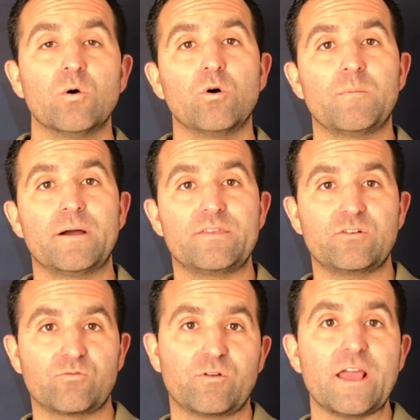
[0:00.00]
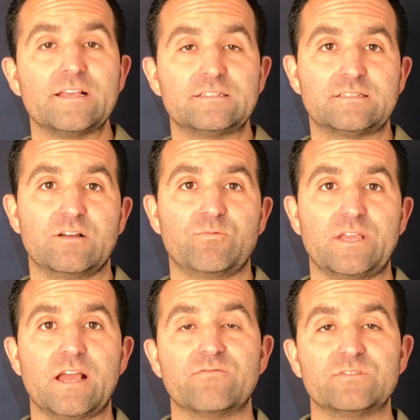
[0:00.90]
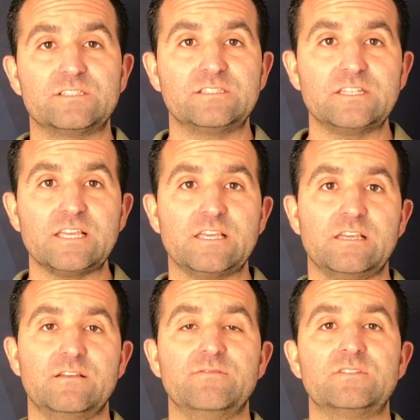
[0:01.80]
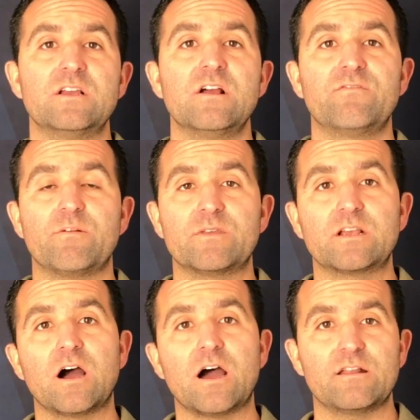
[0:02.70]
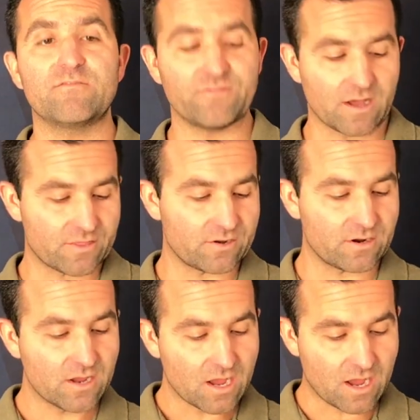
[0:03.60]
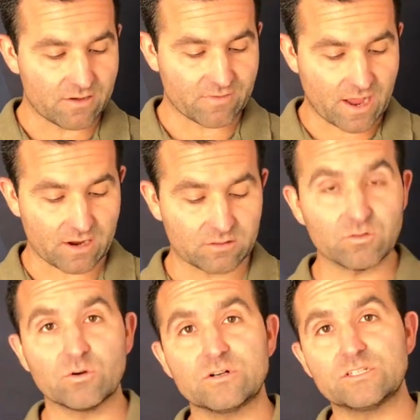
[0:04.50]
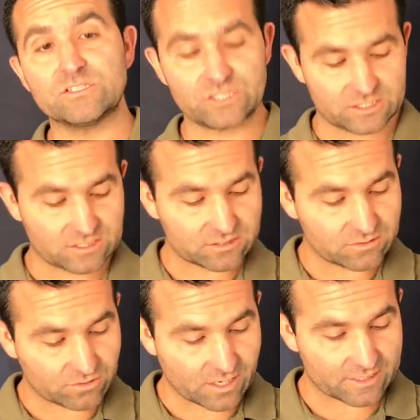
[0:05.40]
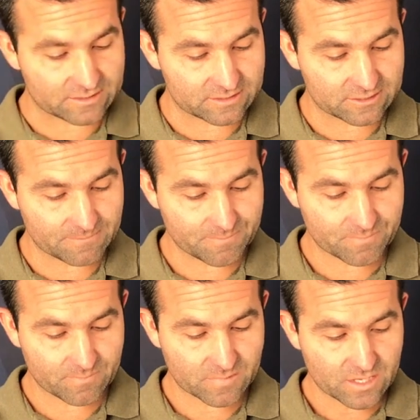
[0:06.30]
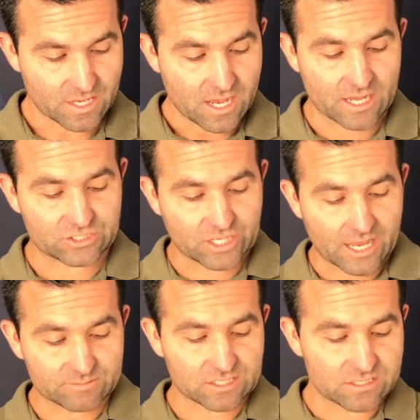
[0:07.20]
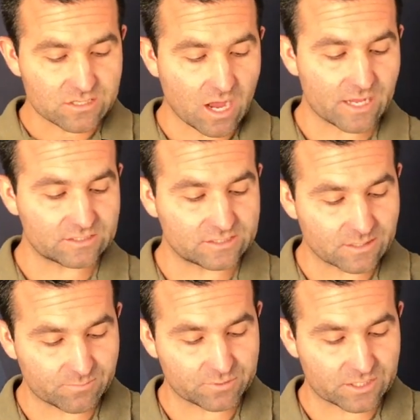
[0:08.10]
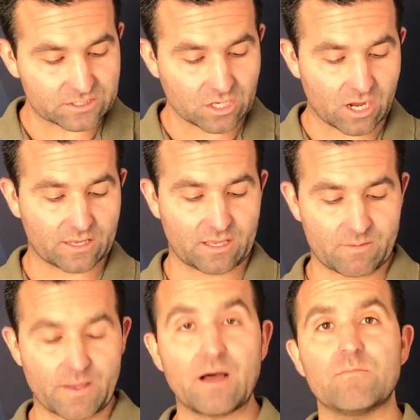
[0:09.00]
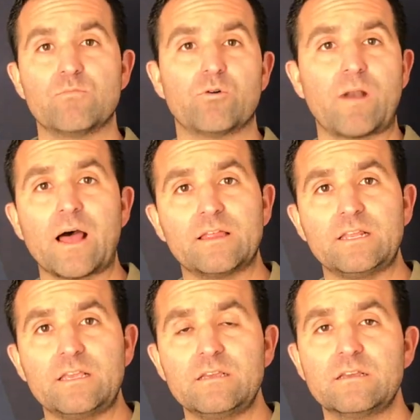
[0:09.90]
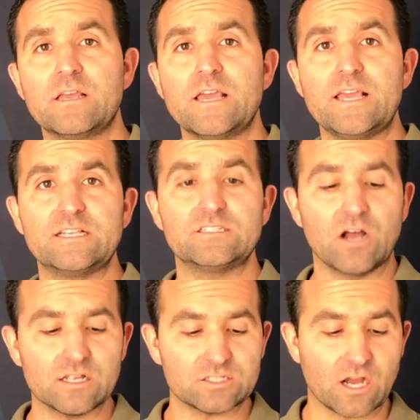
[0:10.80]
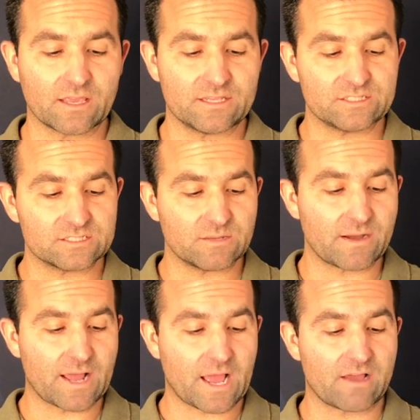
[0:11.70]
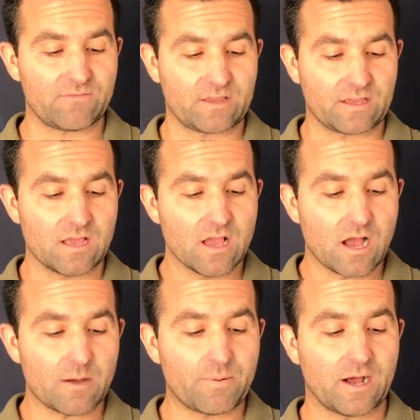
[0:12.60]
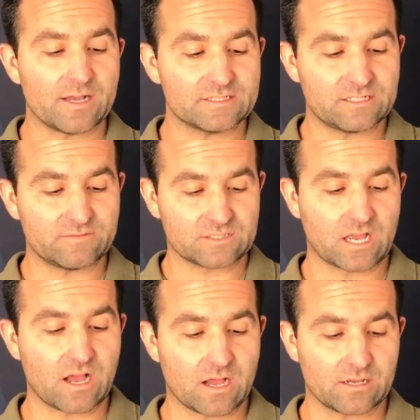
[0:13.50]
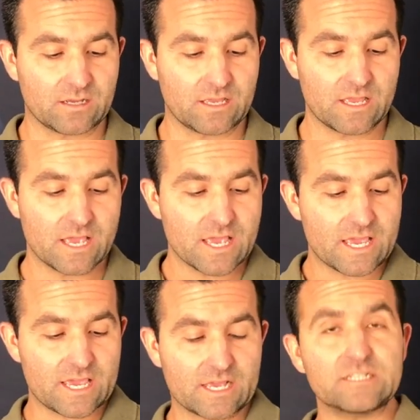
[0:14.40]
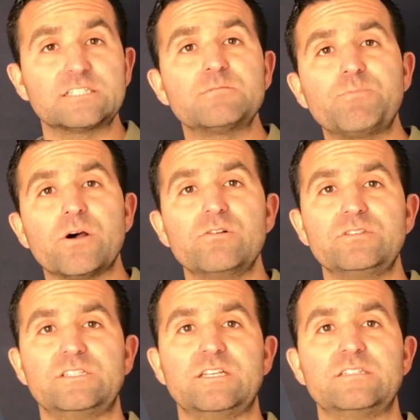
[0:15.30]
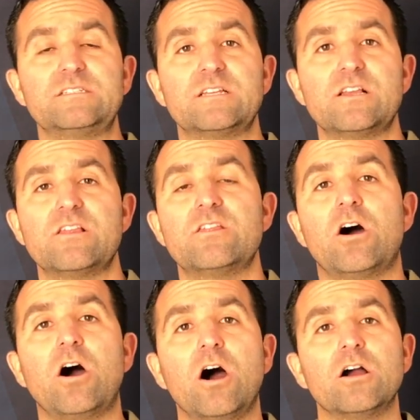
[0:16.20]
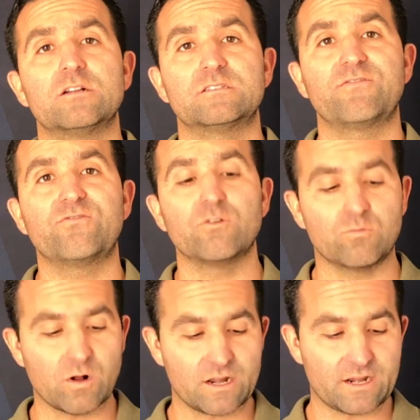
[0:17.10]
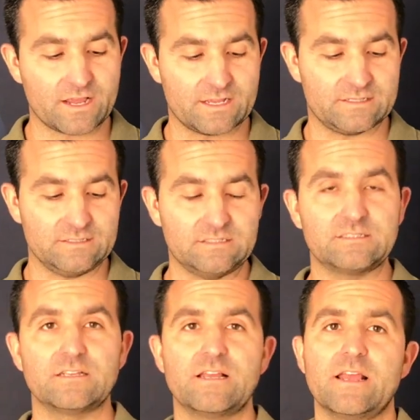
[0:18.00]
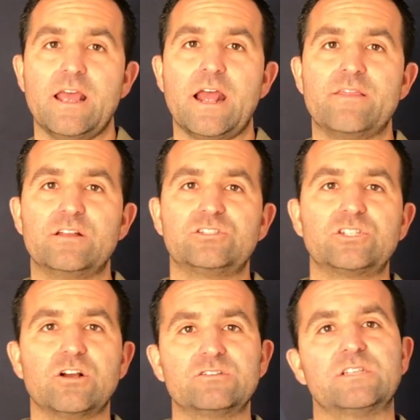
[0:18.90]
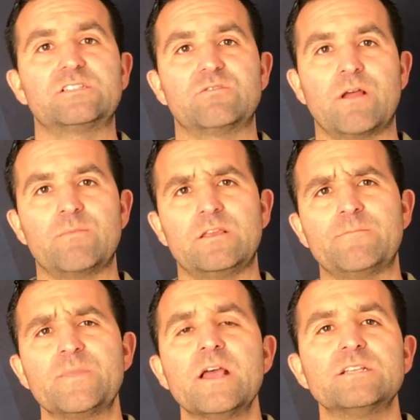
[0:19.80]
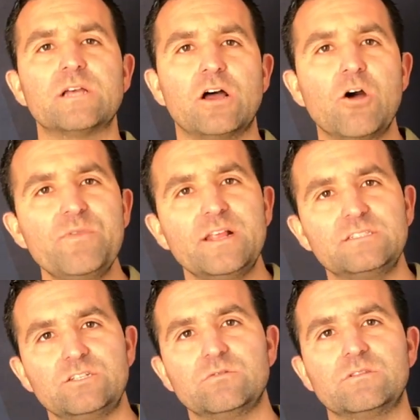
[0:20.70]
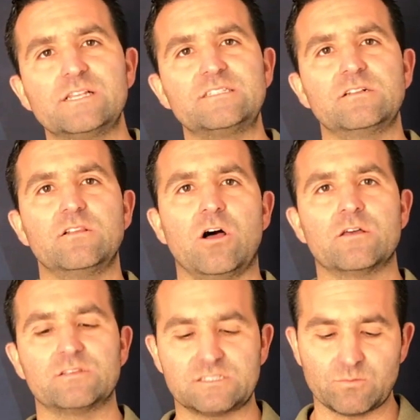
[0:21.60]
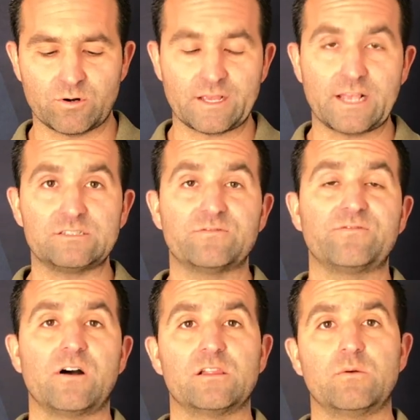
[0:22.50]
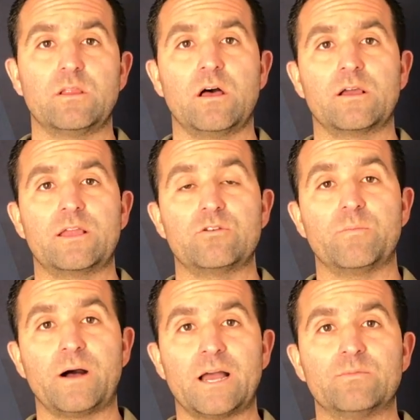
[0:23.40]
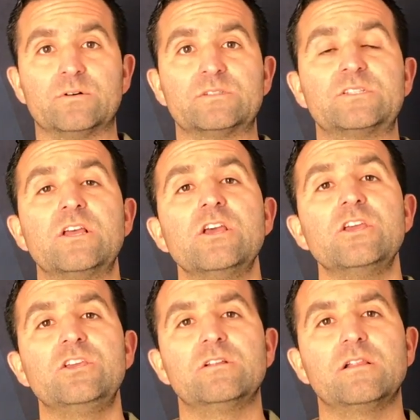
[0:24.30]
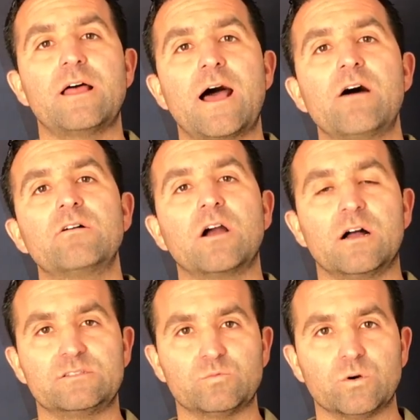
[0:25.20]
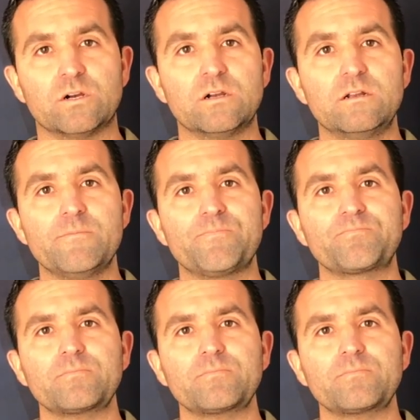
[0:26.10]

or by the grace that we have received from the God and Father of our Lord Jesus Christ. James is not simply talking about morality. He's not talking just about having a positive tongue. He exposes the heart for what it is and then shows us the remedy. So I hope that as you listen along this morning, as you follow along in your Bibles, you'll allow God's Word